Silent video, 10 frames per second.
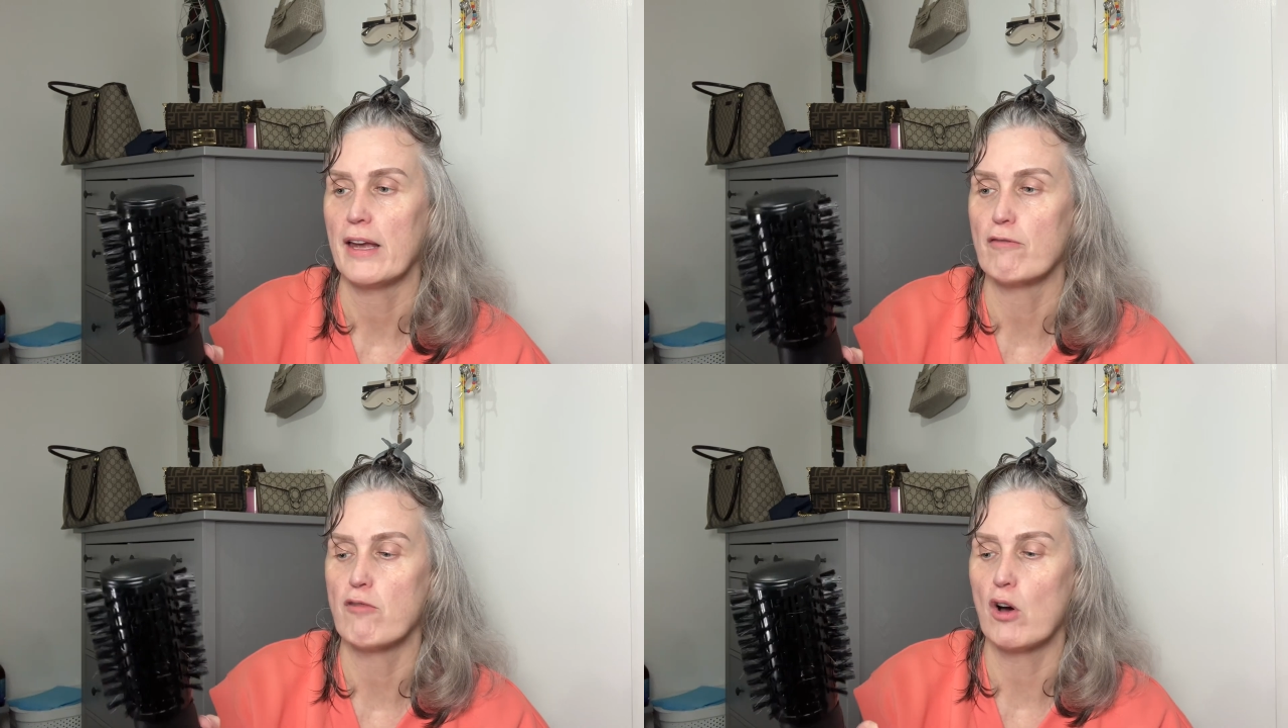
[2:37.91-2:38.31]

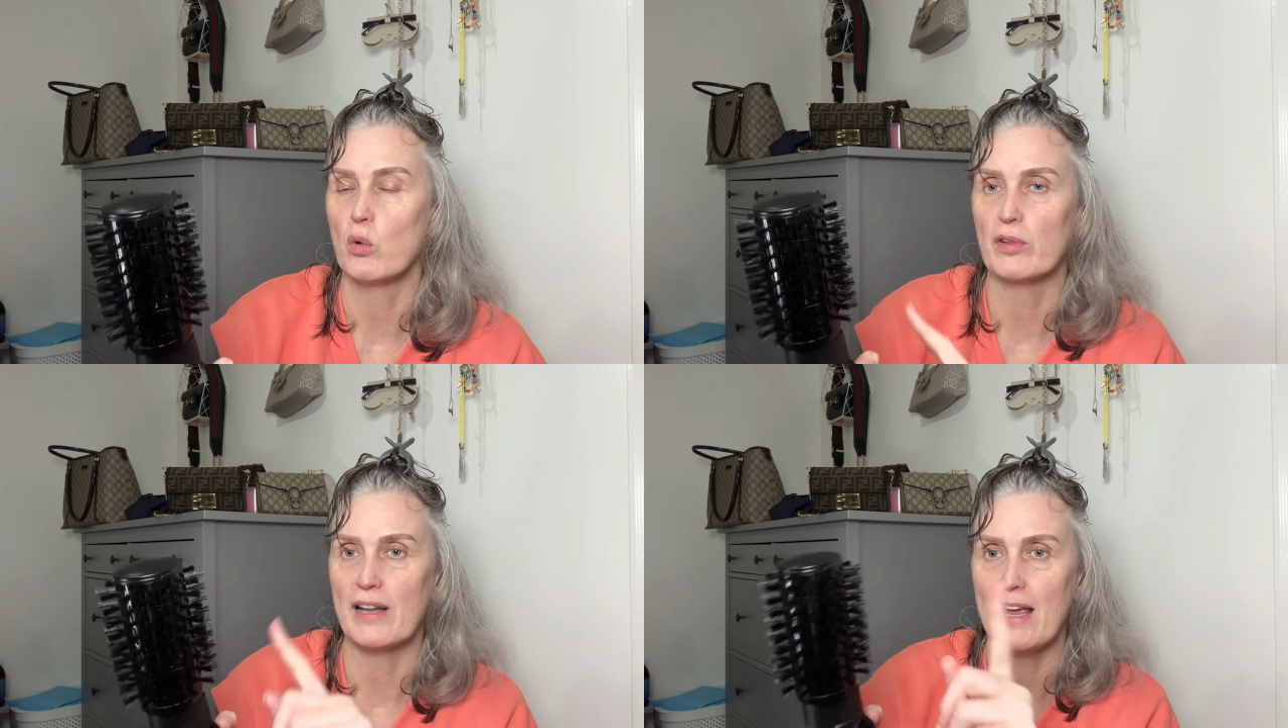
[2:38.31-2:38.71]

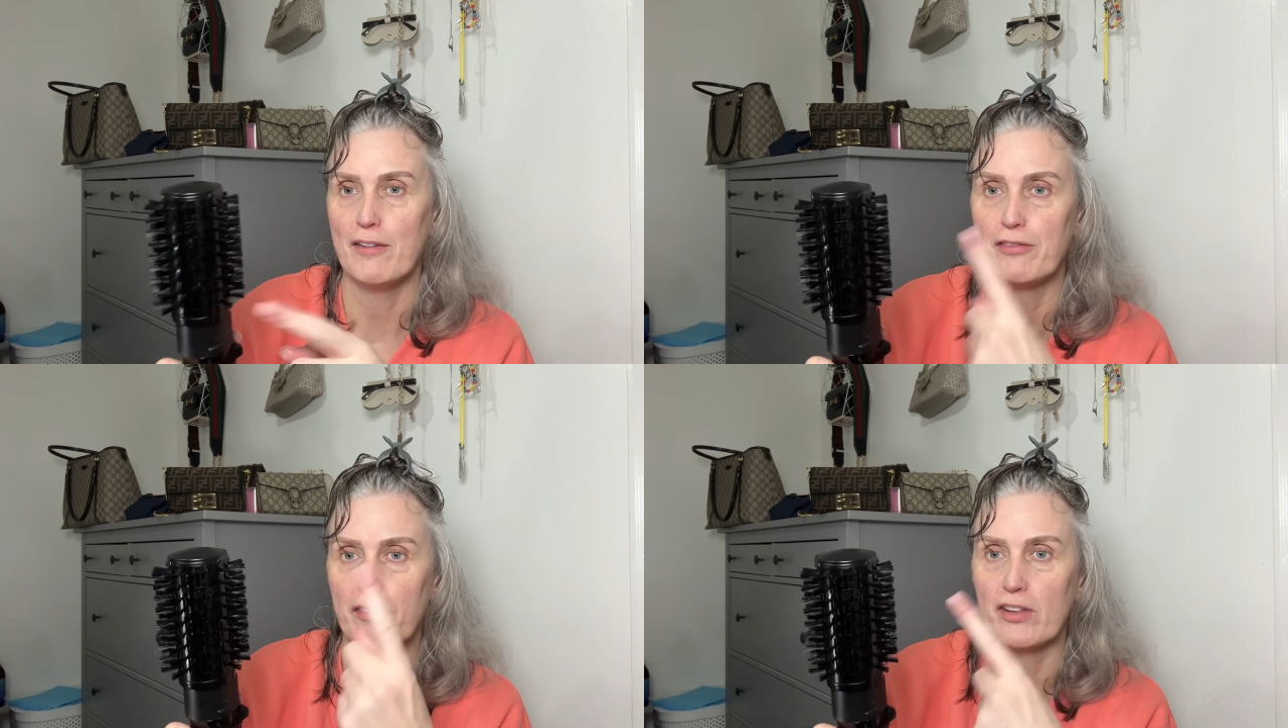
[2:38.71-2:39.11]
rolls
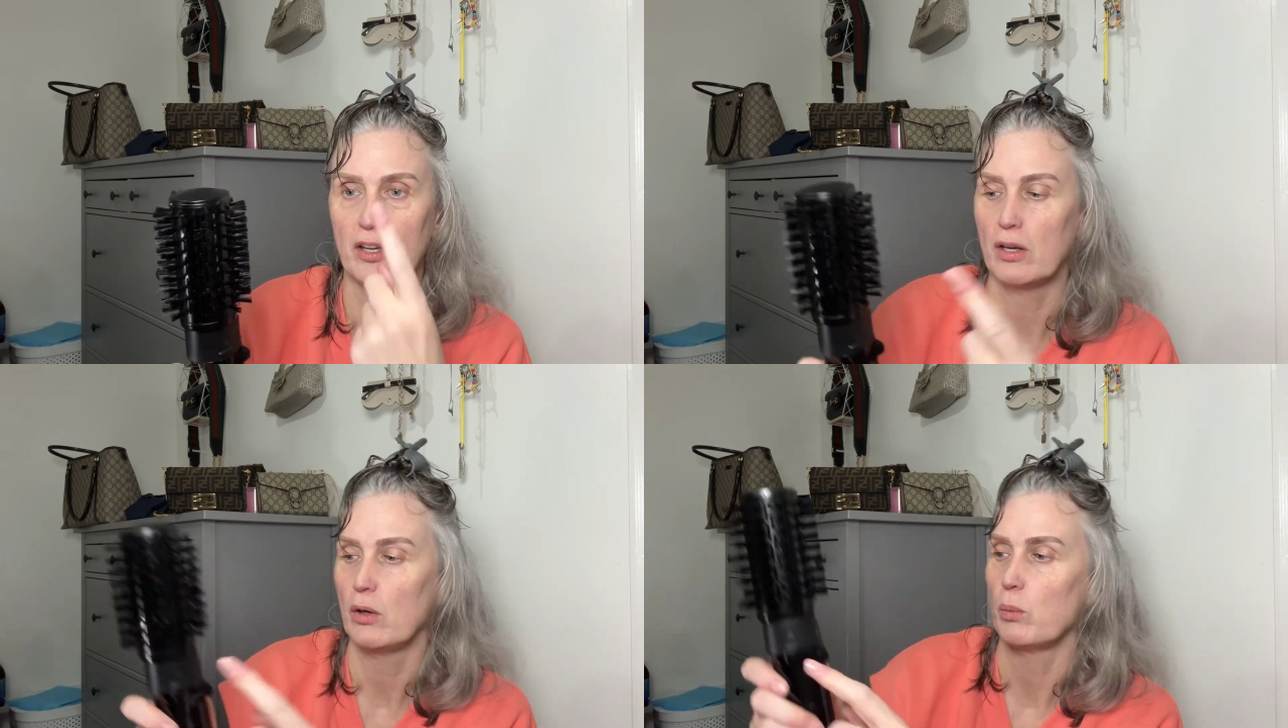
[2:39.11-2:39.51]
left
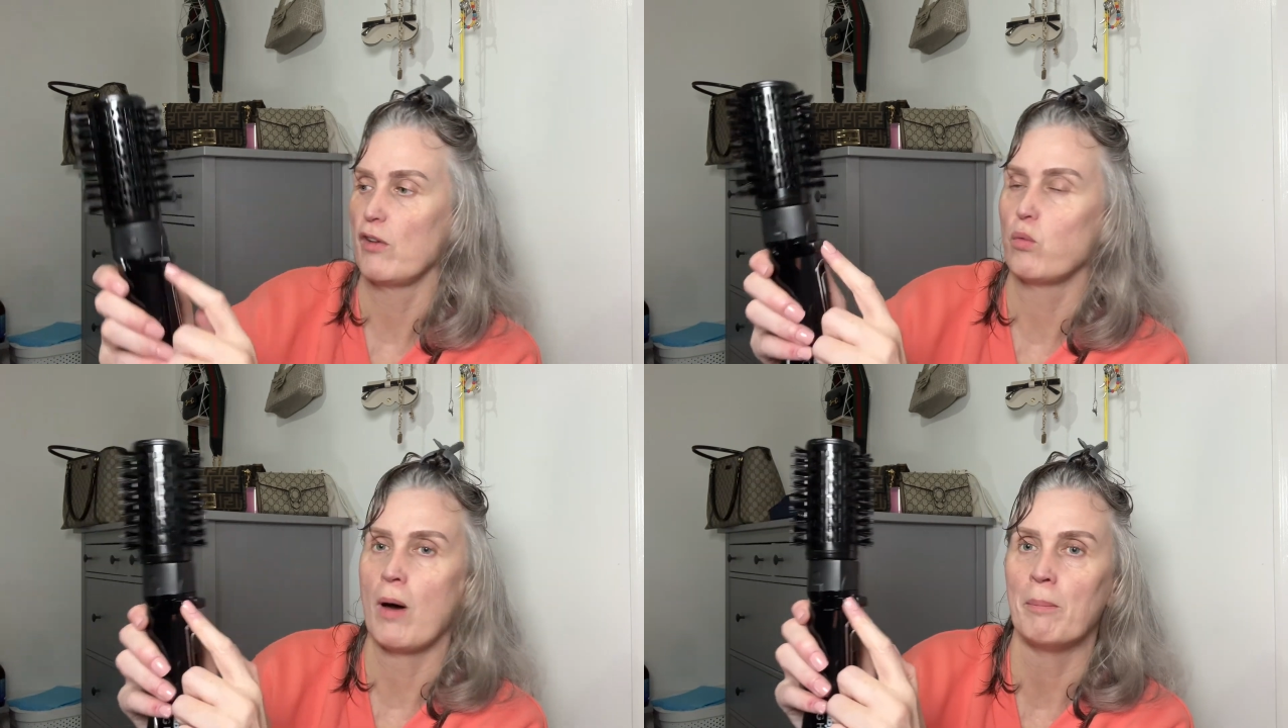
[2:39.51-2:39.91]
with
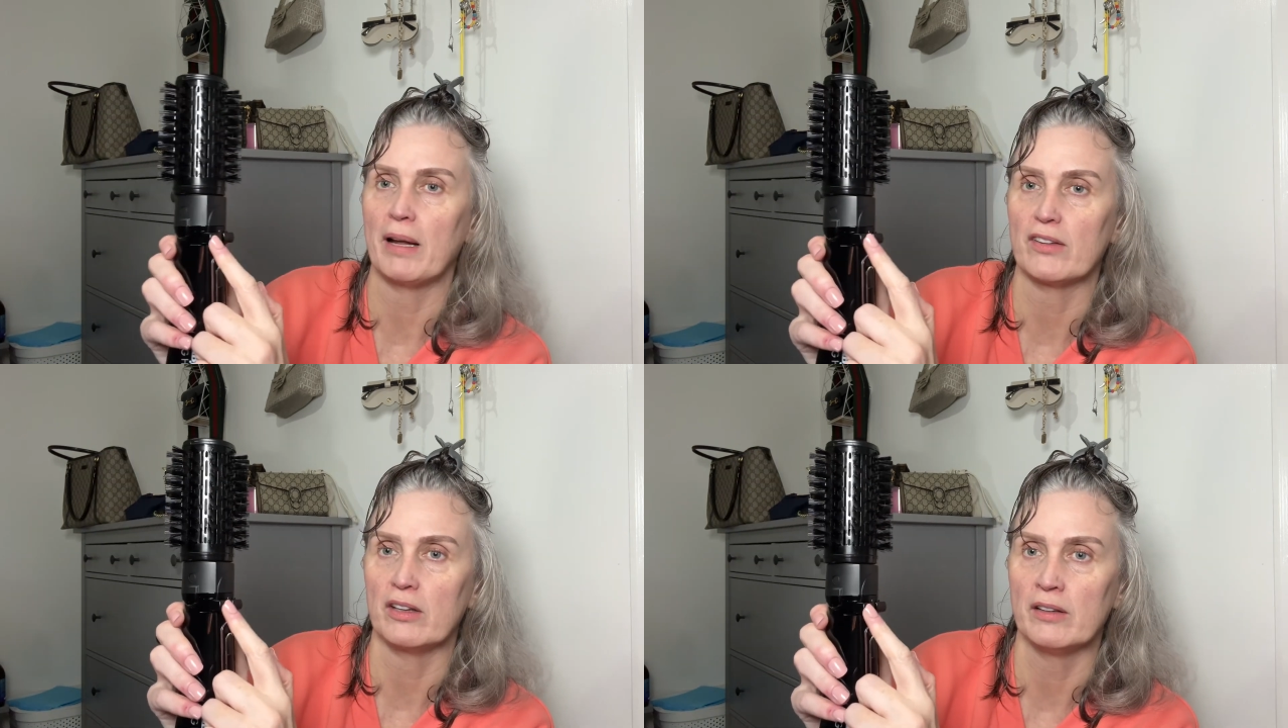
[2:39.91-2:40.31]
one
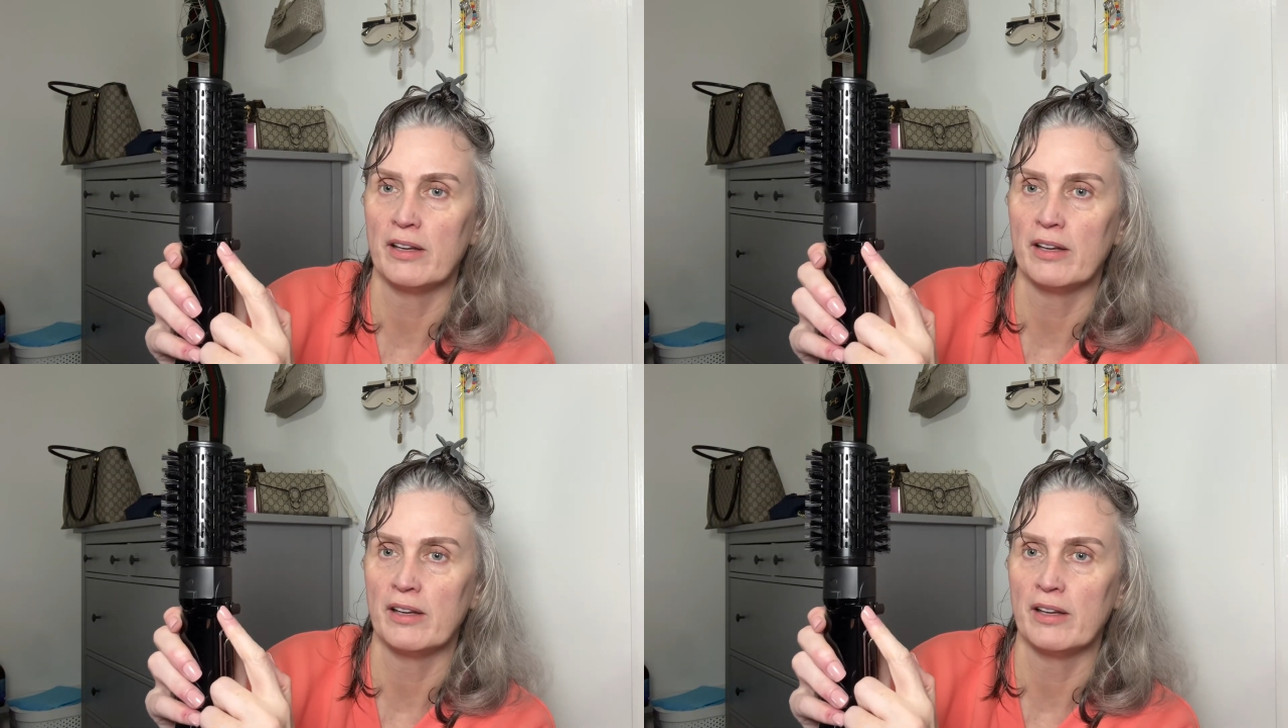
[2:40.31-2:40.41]
button